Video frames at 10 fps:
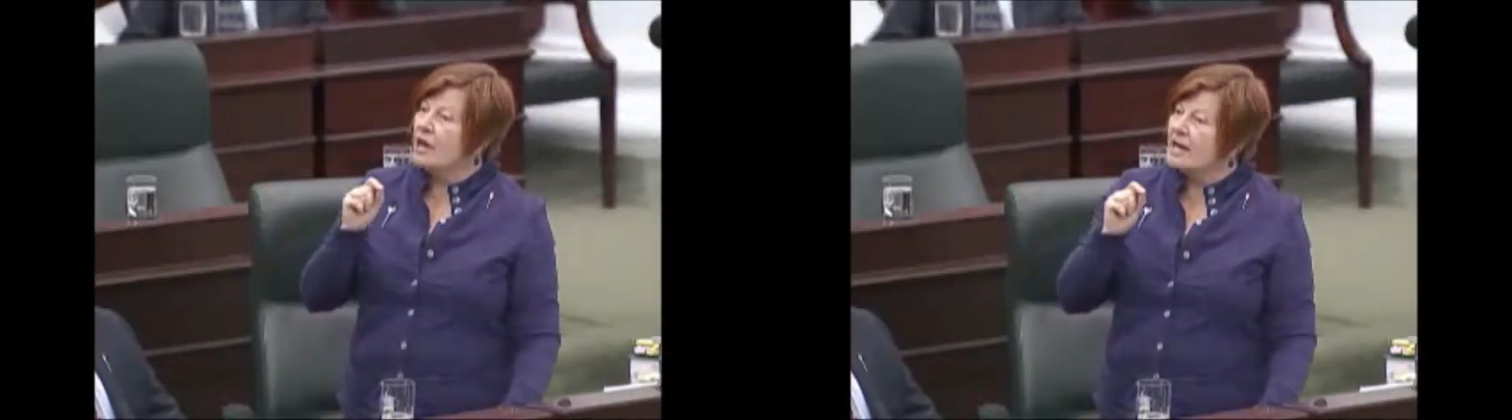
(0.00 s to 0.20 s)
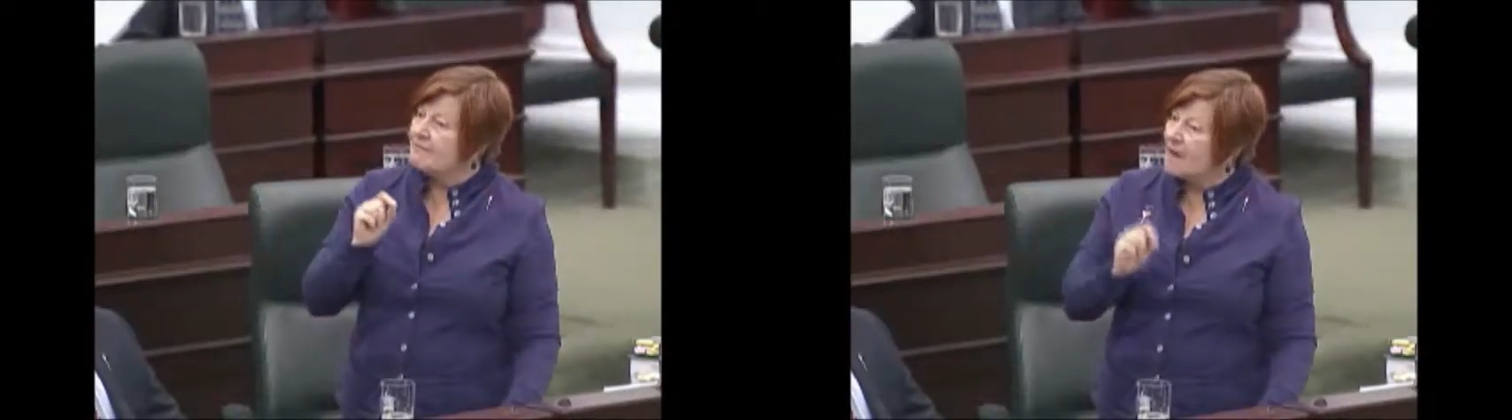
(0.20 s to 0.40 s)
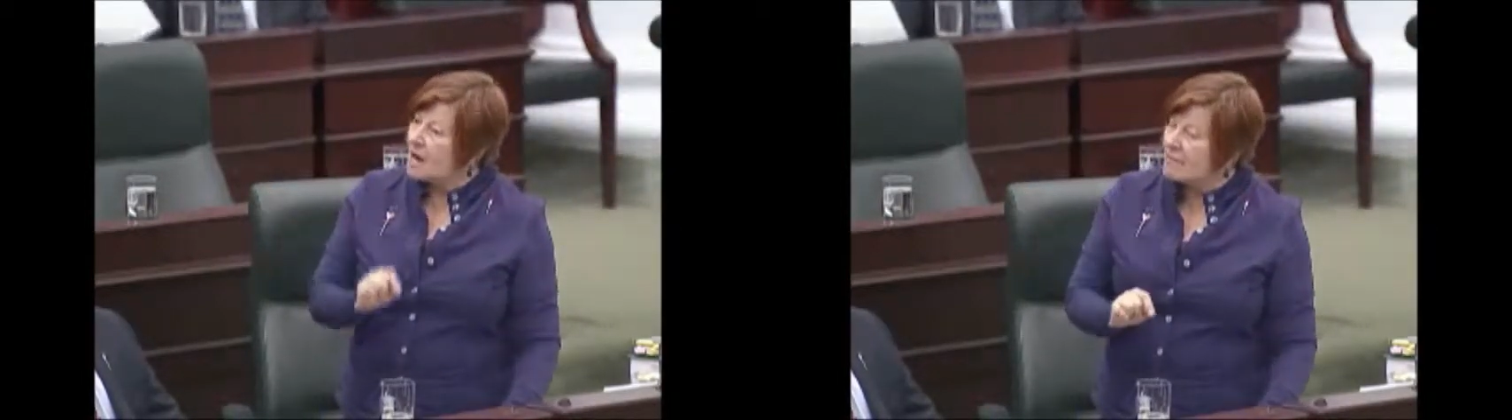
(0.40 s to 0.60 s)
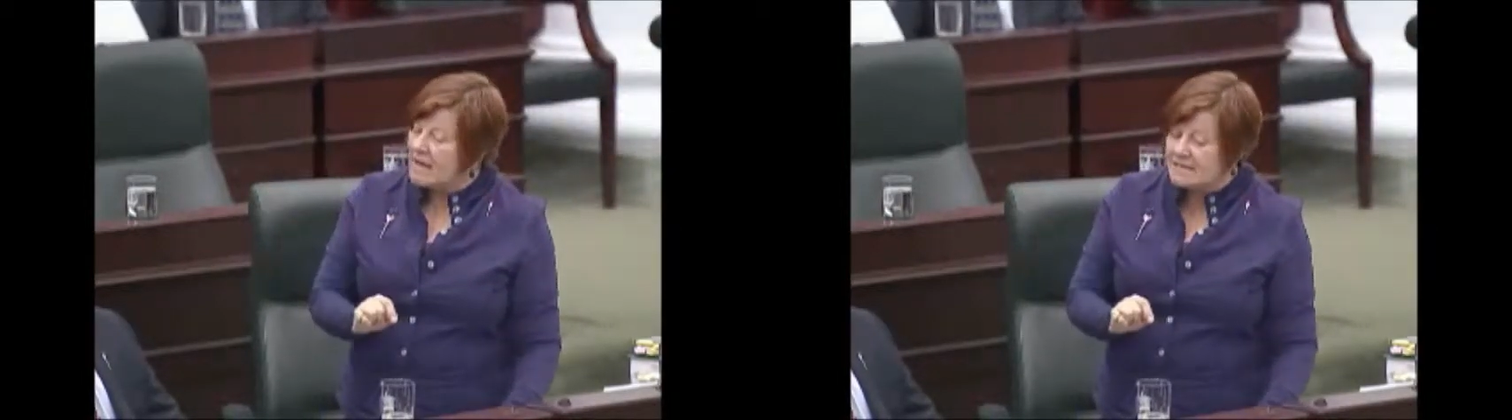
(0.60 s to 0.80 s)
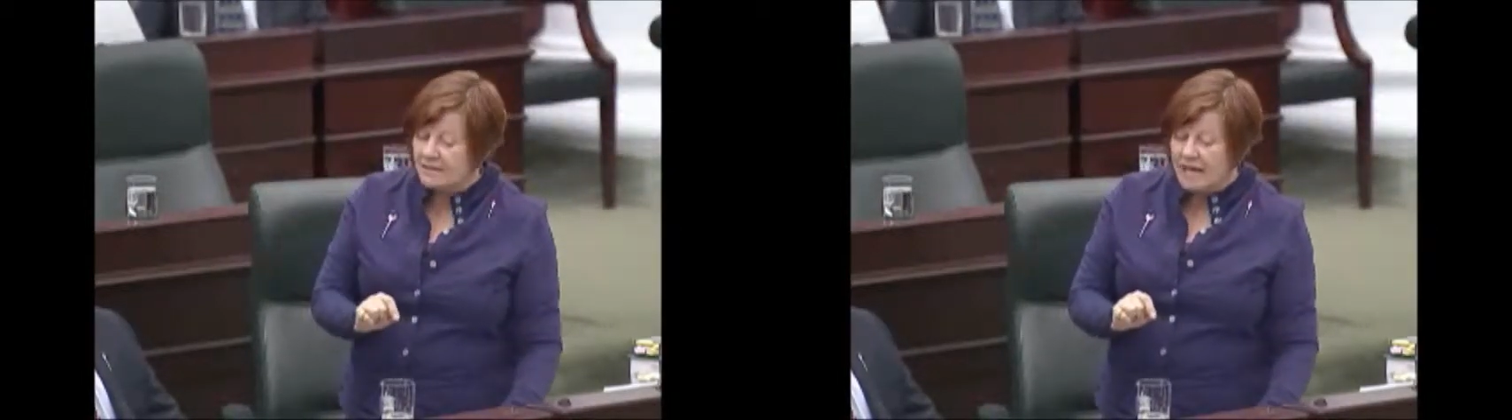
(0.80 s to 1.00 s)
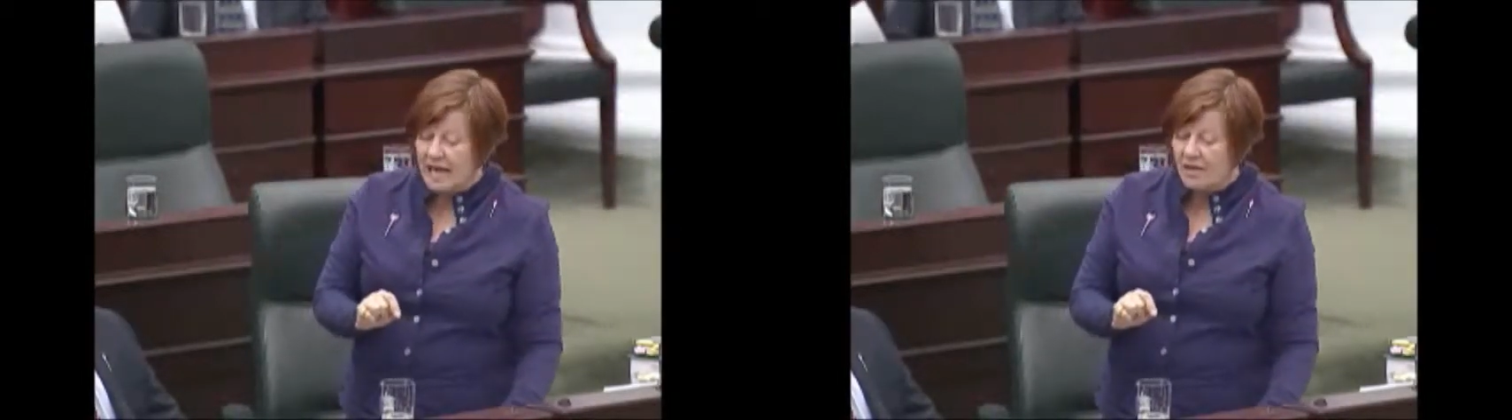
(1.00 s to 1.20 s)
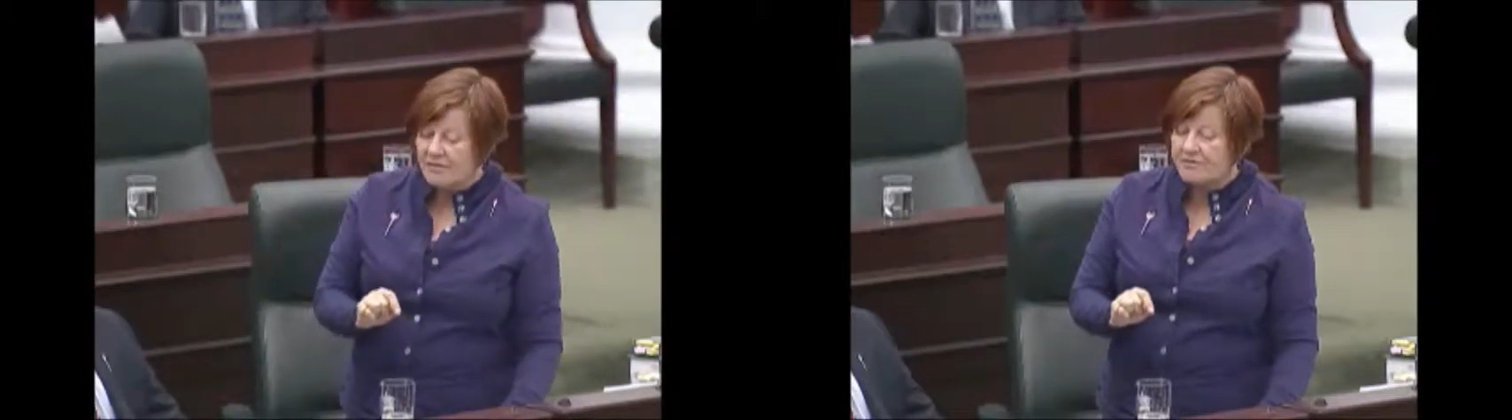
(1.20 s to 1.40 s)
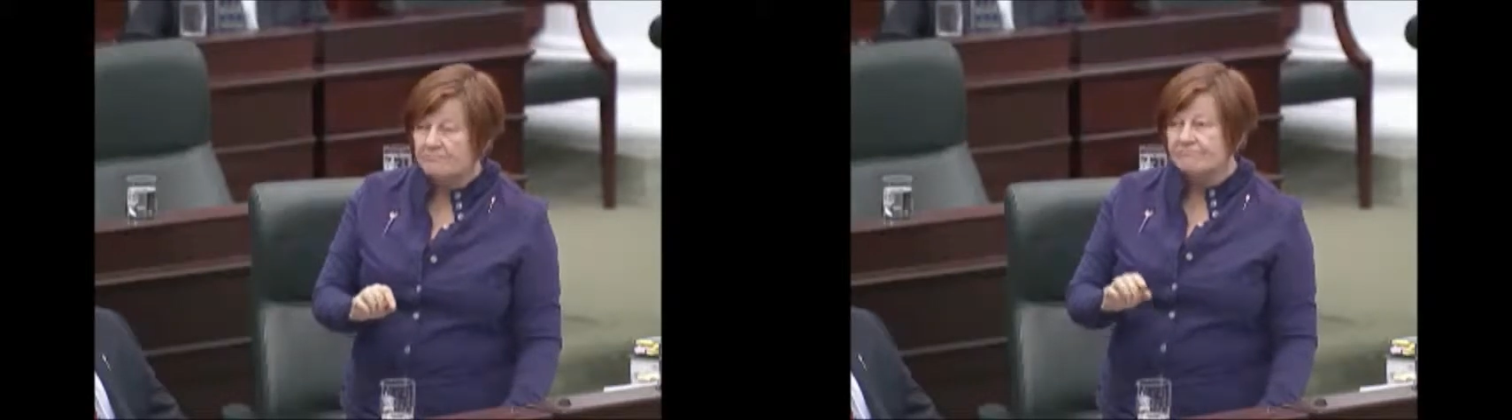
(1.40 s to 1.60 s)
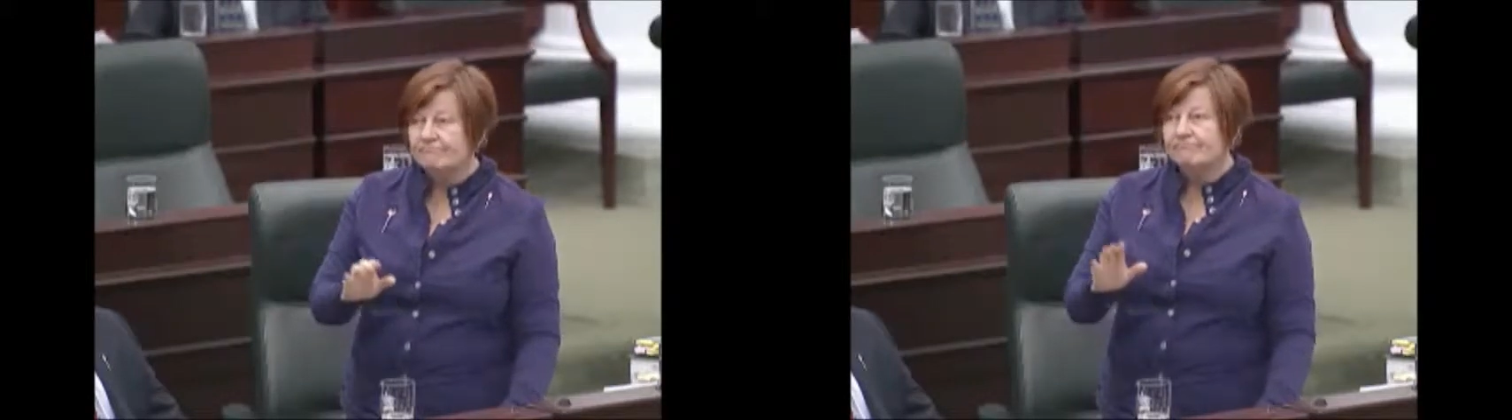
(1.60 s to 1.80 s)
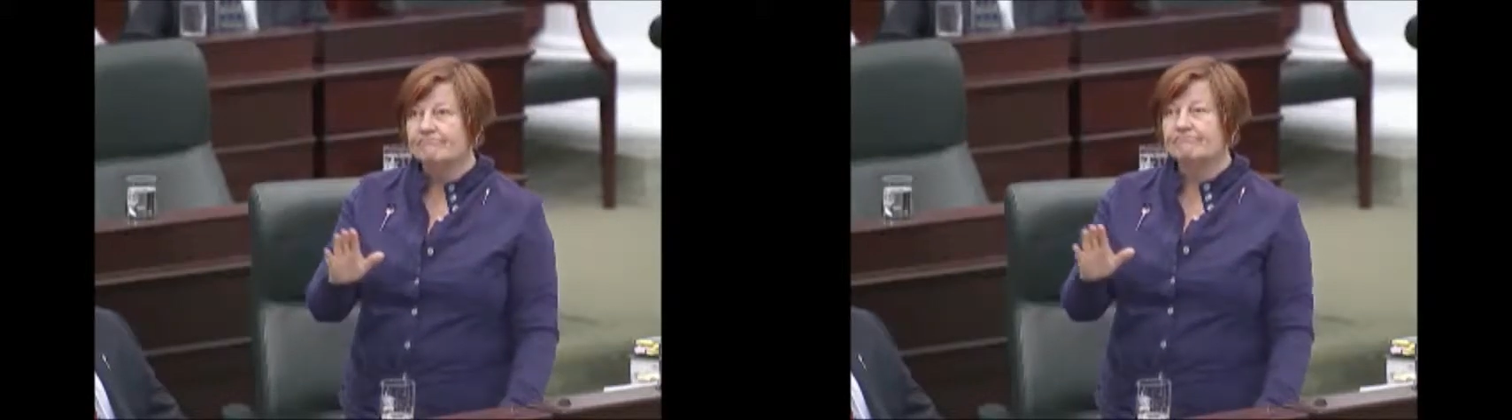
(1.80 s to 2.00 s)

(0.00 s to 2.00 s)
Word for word: on environmental health,